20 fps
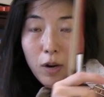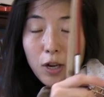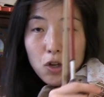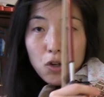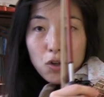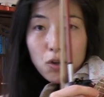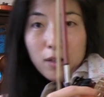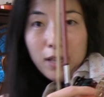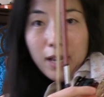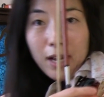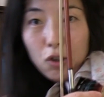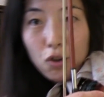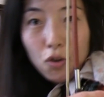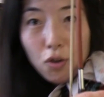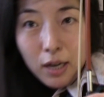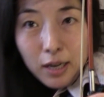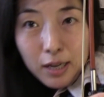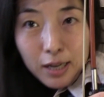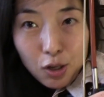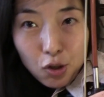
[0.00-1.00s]
When you do that,
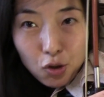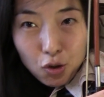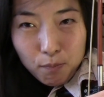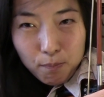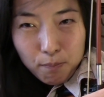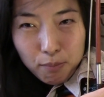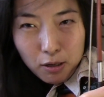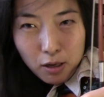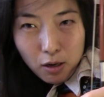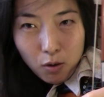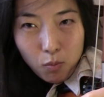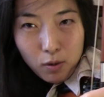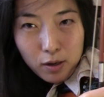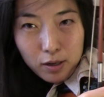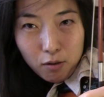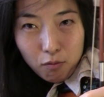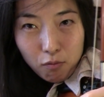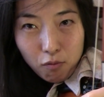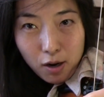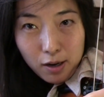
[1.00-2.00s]
try not to plug
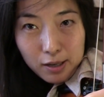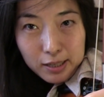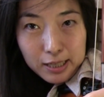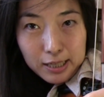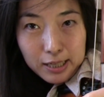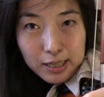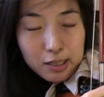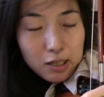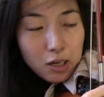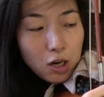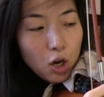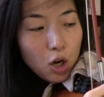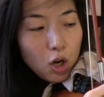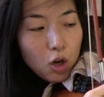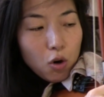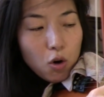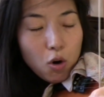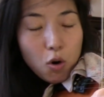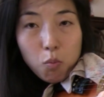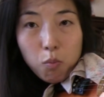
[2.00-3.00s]
where the rosin is.
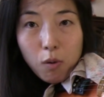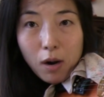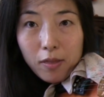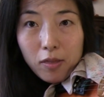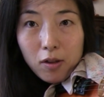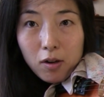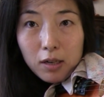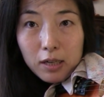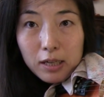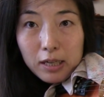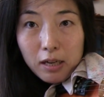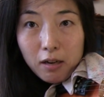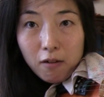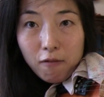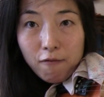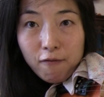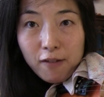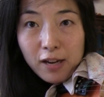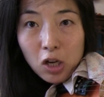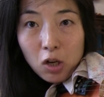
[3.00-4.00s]
Go rather near
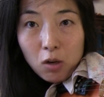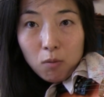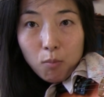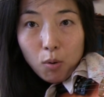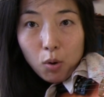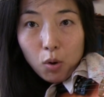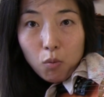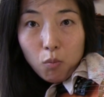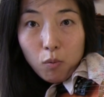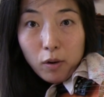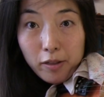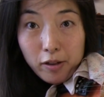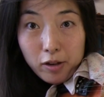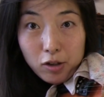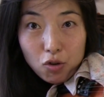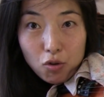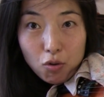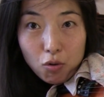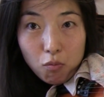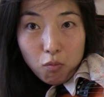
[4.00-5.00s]
fingerboard where
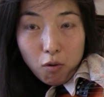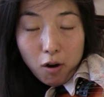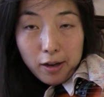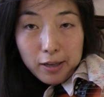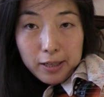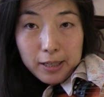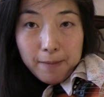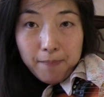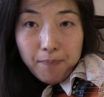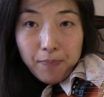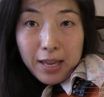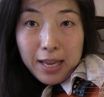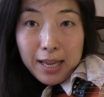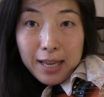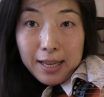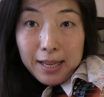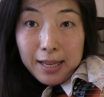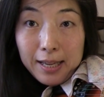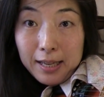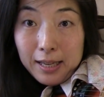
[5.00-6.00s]
there's no rosin.
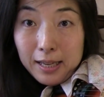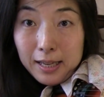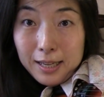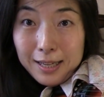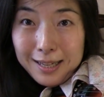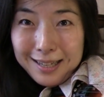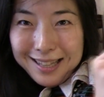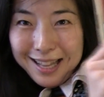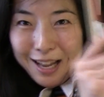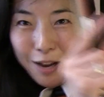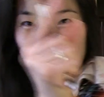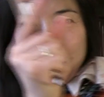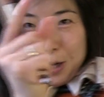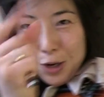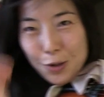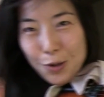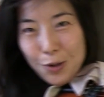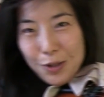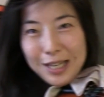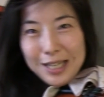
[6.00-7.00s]
That
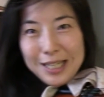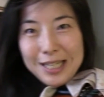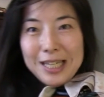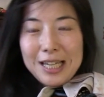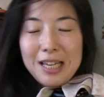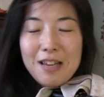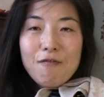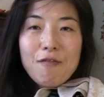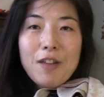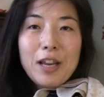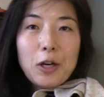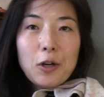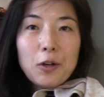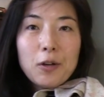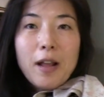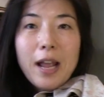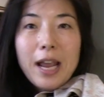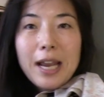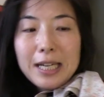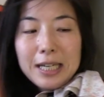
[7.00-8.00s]
way you don't get sticky finger.
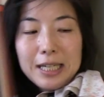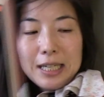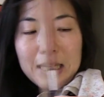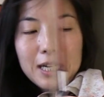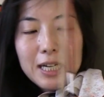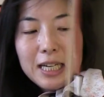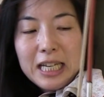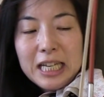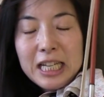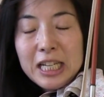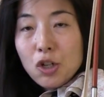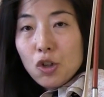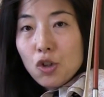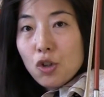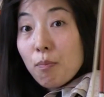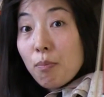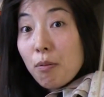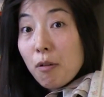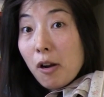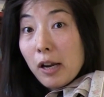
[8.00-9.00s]
And it's easier
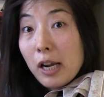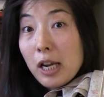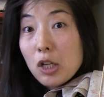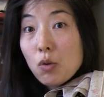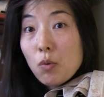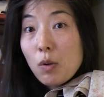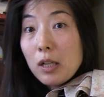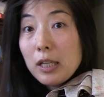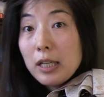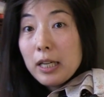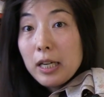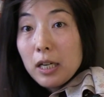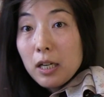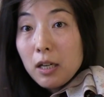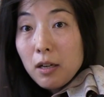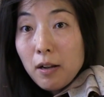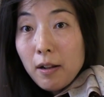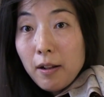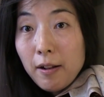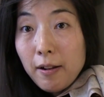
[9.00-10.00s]
to plug as well
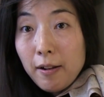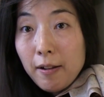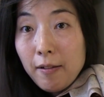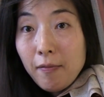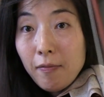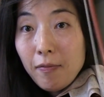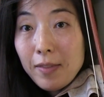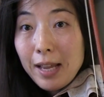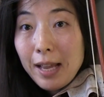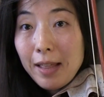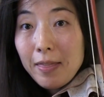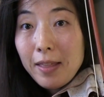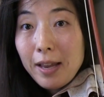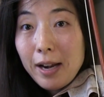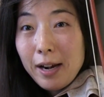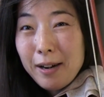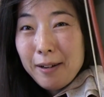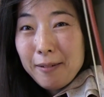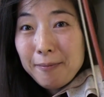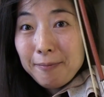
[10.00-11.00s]
here than
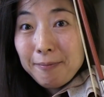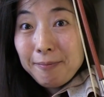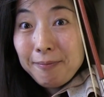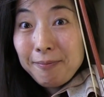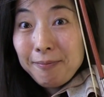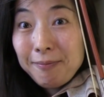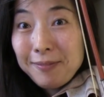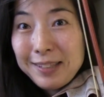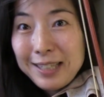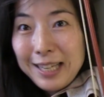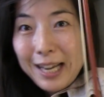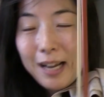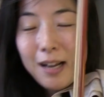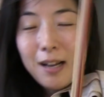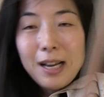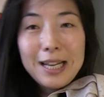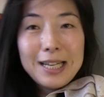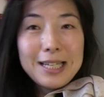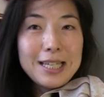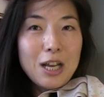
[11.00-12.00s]
there.
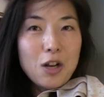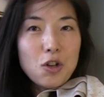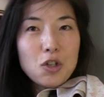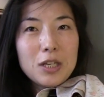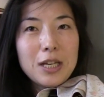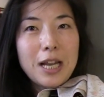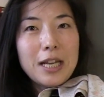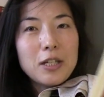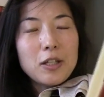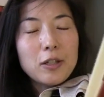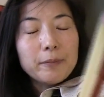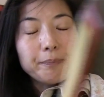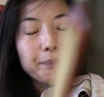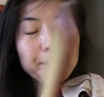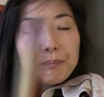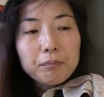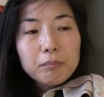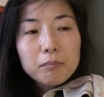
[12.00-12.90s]
Yeah, and sounds nicer.